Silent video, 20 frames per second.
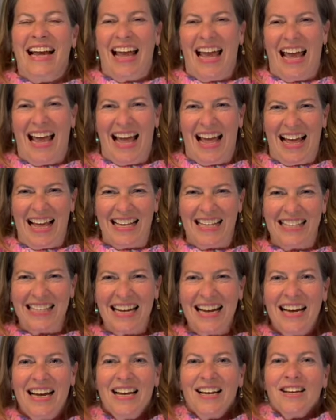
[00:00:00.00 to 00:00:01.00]
and
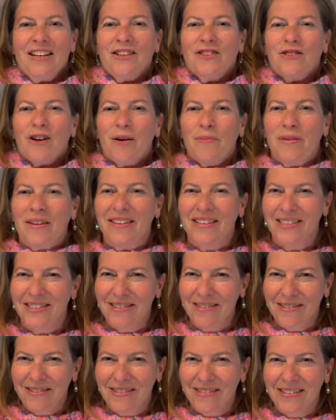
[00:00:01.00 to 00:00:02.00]
dropping the
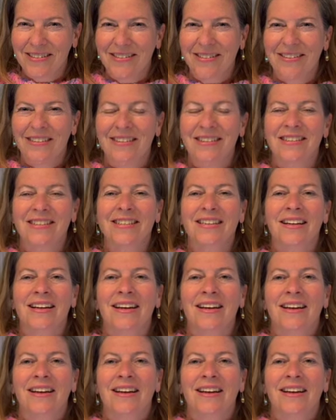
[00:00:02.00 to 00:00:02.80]
shoulders,